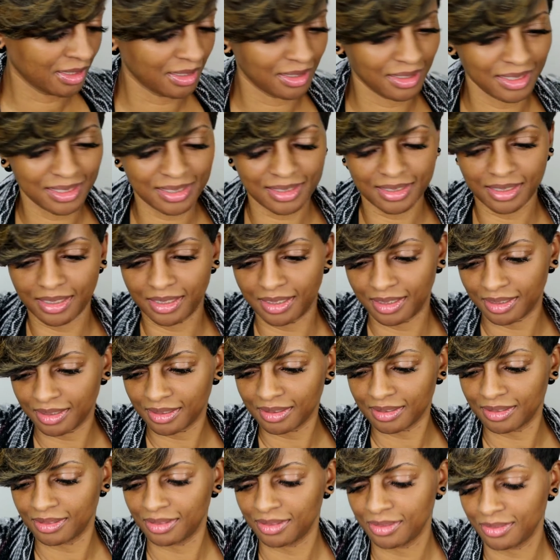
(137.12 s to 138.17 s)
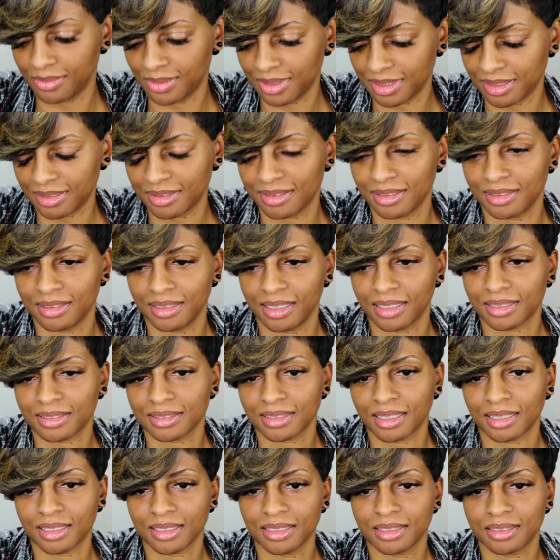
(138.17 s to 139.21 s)
Let's see, what's the
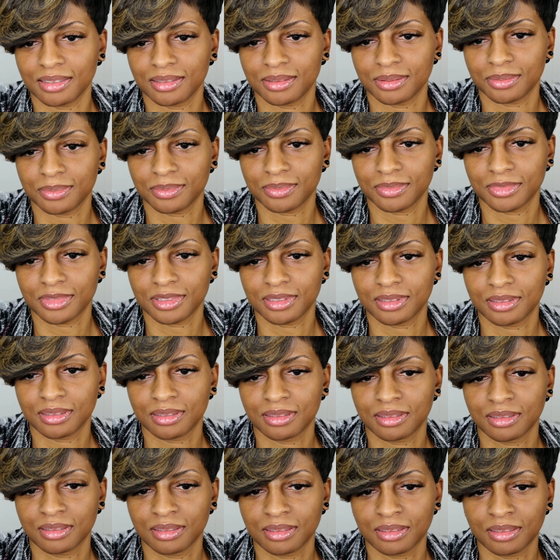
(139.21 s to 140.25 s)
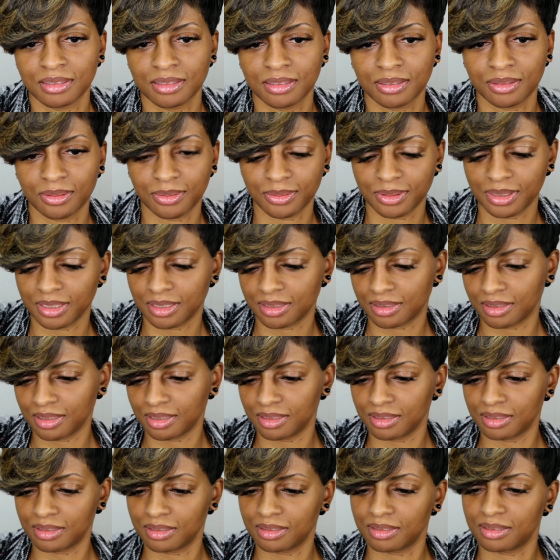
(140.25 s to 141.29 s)
next item? What is
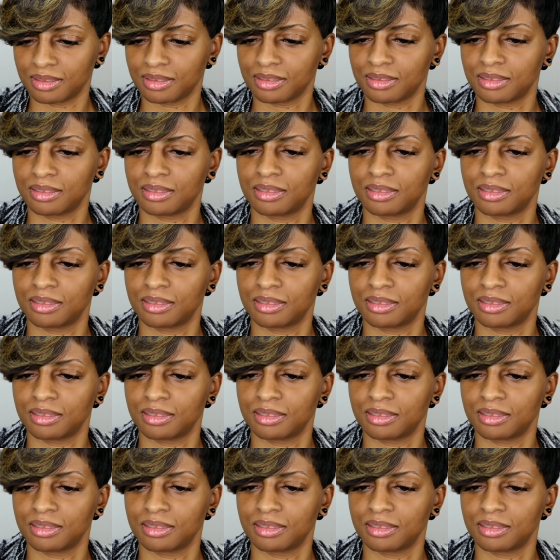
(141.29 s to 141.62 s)
this?